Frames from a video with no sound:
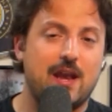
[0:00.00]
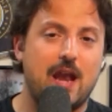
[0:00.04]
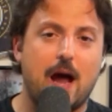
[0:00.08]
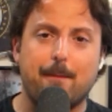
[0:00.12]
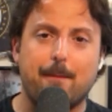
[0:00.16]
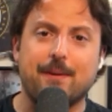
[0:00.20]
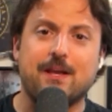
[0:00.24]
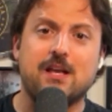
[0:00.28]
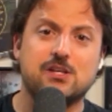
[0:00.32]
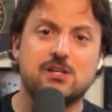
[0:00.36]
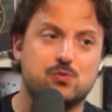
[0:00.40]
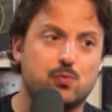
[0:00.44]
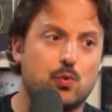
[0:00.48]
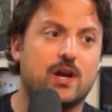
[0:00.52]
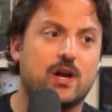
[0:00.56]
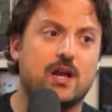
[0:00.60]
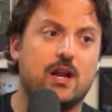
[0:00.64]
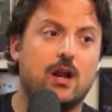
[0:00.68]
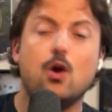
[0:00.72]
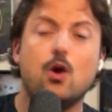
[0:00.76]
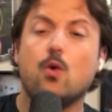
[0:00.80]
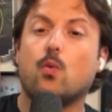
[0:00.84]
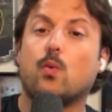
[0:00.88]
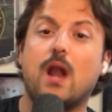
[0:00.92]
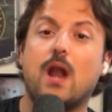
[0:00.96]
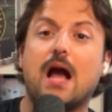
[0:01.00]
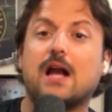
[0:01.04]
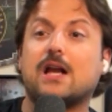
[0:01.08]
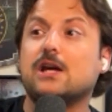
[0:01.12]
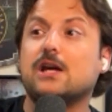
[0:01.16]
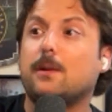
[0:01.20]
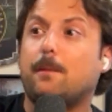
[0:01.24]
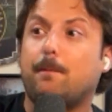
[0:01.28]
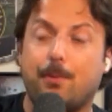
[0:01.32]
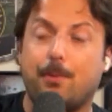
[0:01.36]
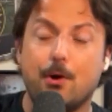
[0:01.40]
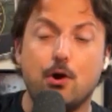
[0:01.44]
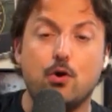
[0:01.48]
Not because we're not going
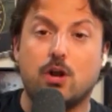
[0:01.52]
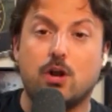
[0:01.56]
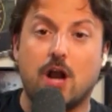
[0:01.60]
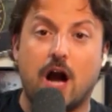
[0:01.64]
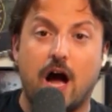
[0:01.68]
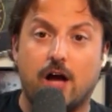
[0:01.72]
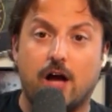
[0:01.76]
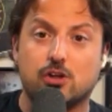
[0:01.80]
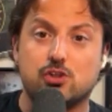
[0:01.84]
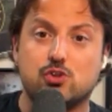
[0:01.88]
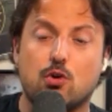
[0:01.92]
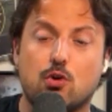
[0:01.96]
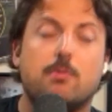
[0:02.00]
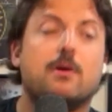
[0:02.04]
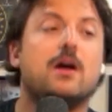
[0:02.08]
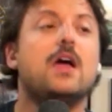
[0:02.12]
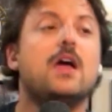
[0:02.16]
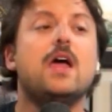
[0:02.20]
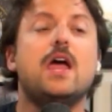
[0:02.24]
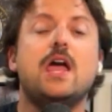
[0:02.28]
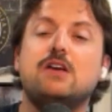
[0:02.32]
to boo Kyle Schwarber.